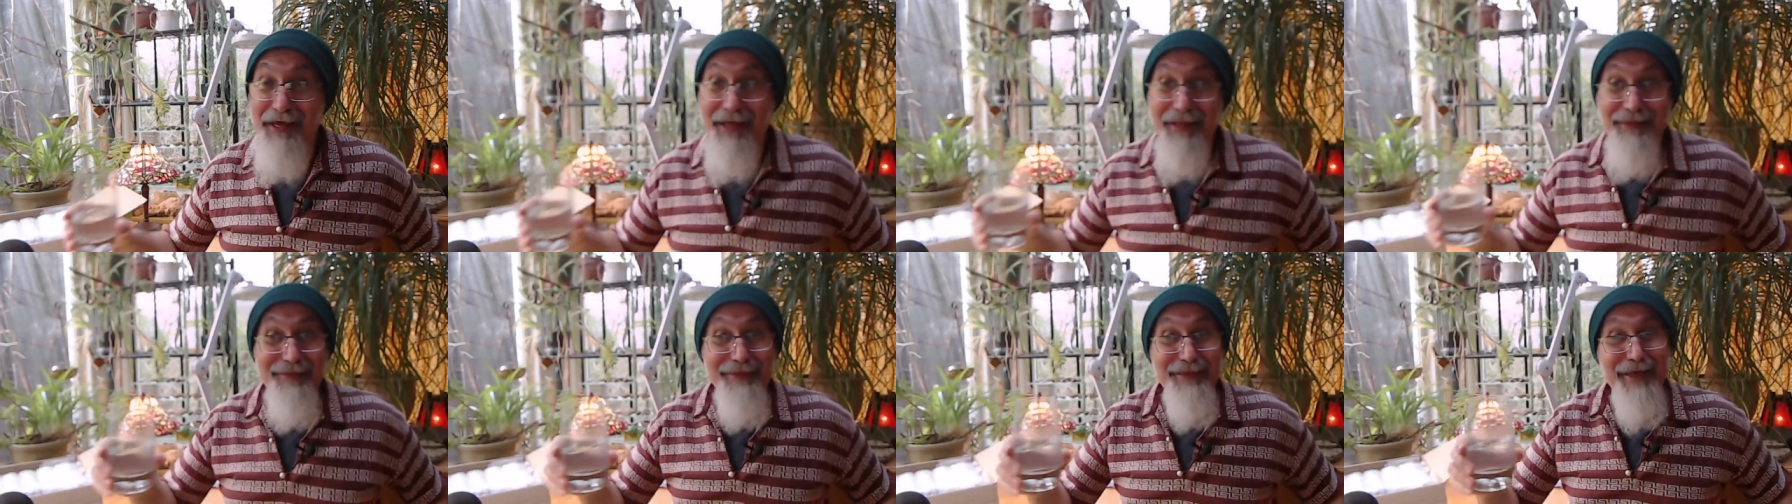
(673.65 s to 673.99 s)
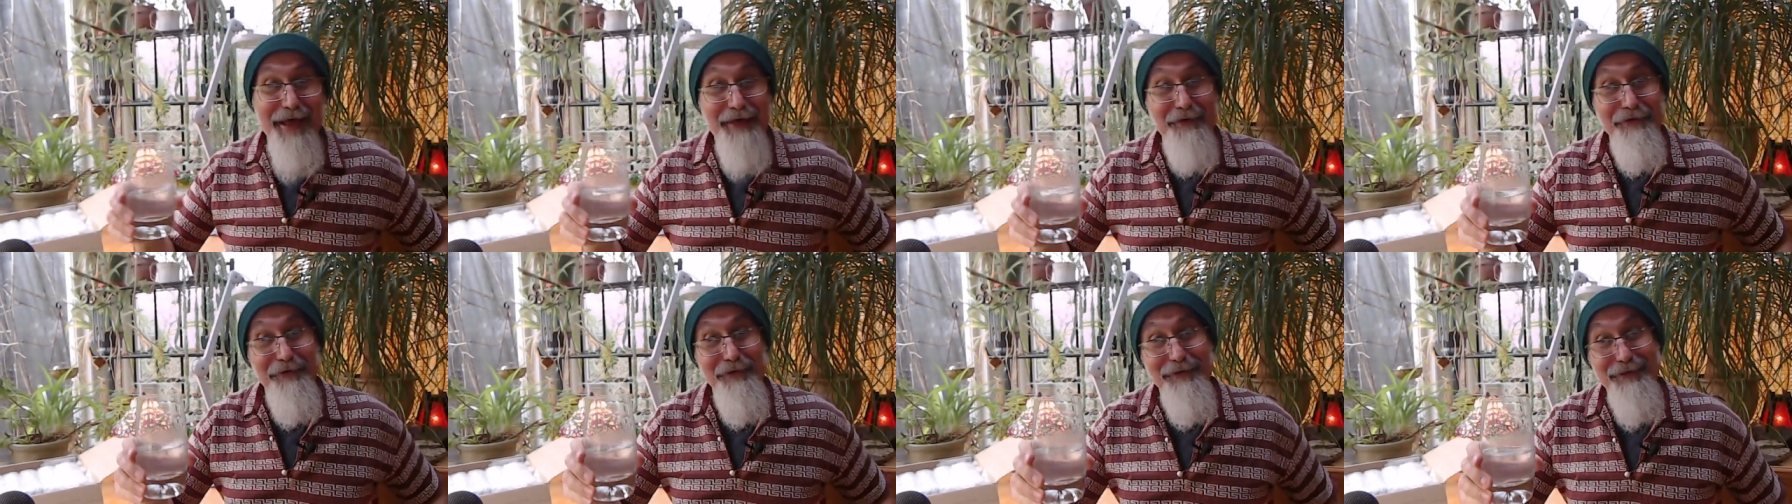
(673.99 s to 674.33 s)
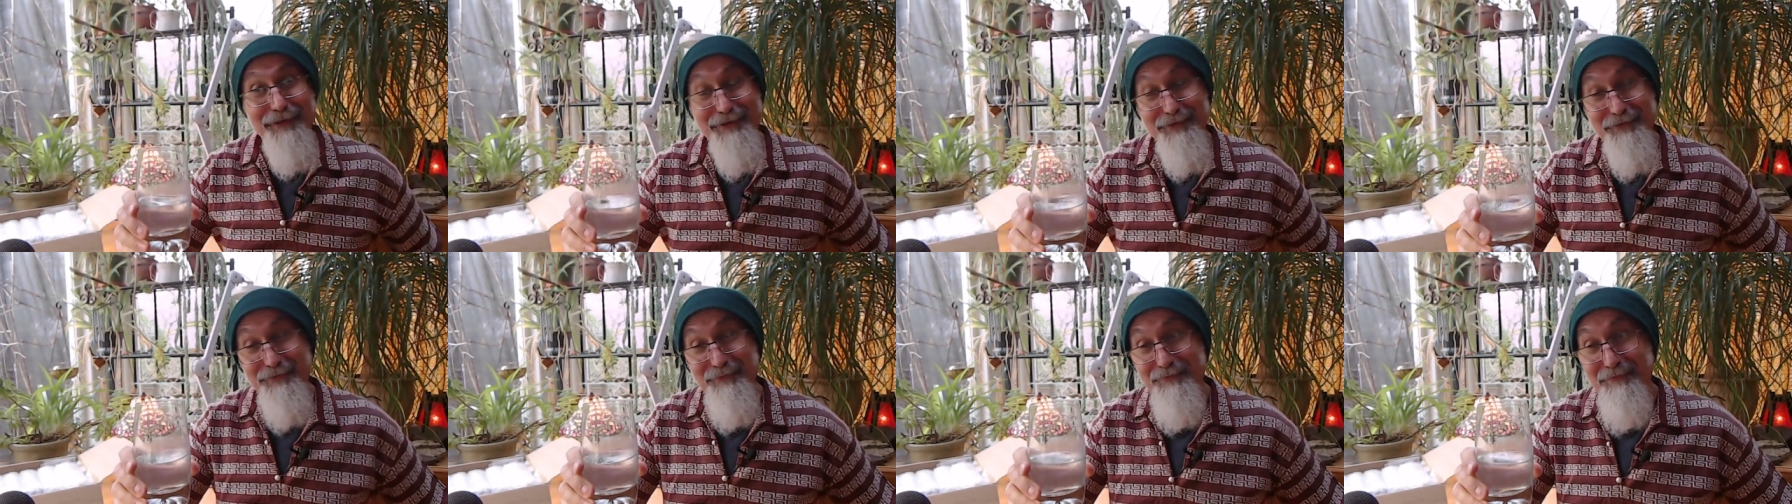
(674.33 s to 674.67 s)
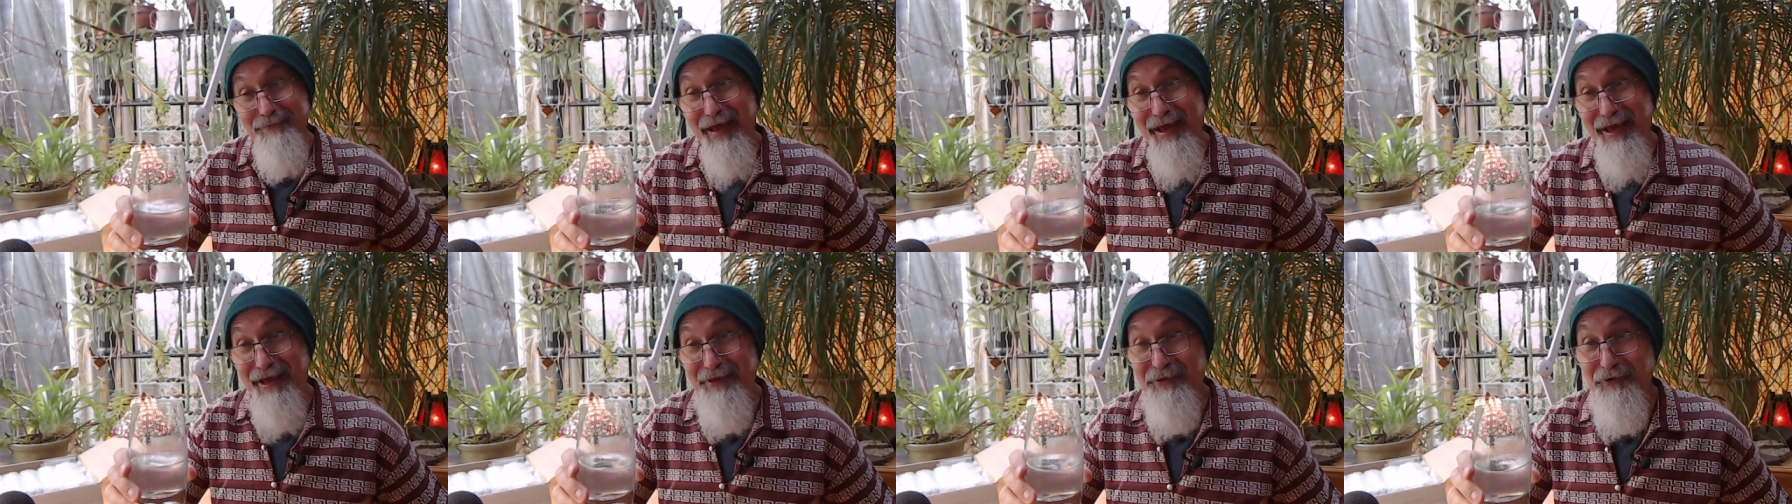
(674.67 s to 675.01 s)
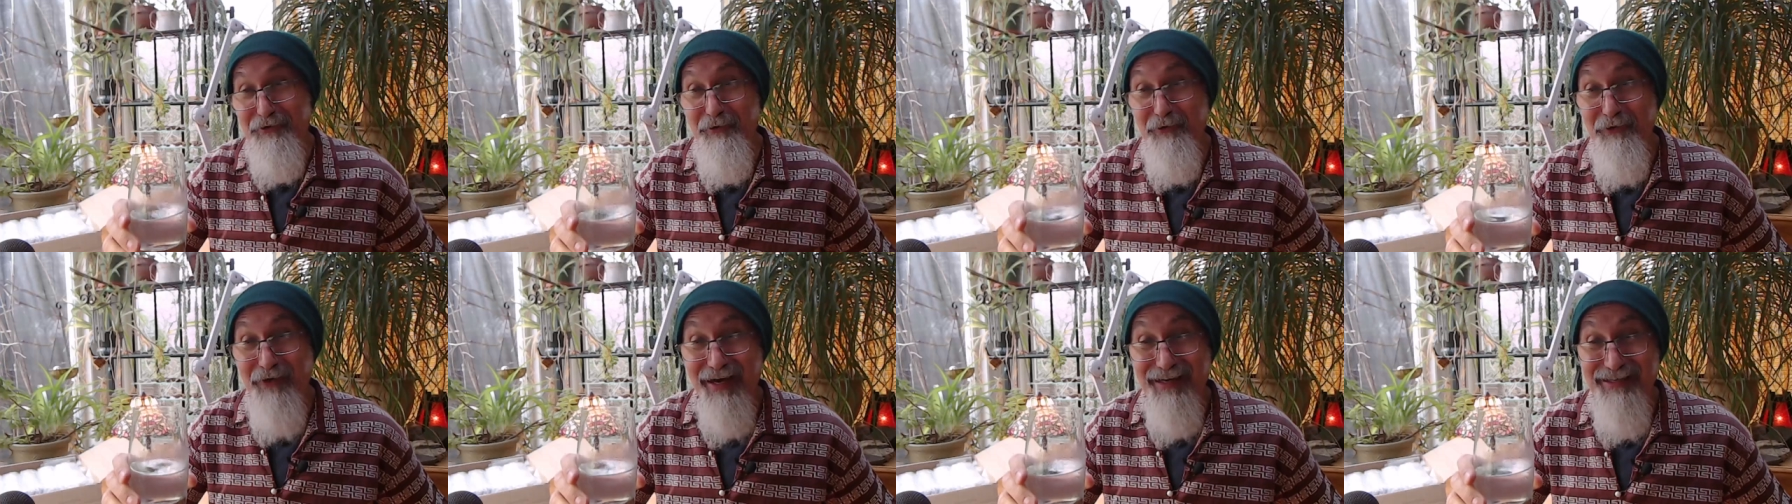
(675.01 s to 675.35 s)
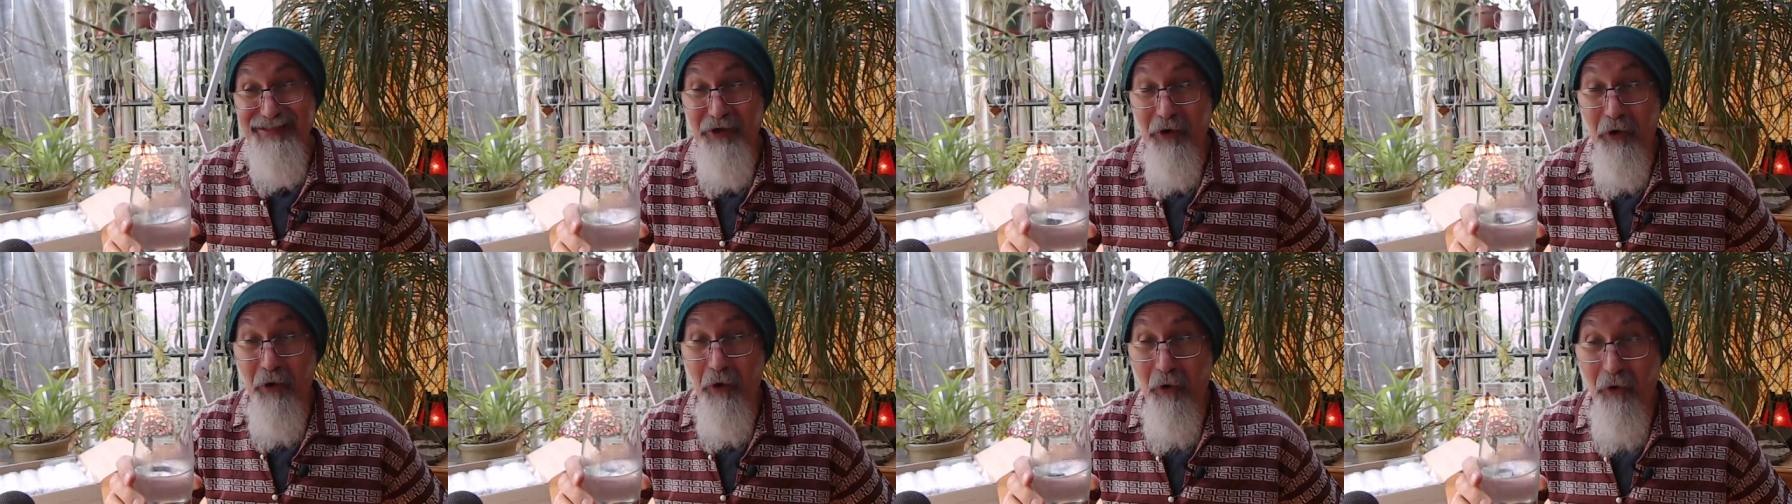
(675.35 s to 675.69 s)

Netherlands man you guys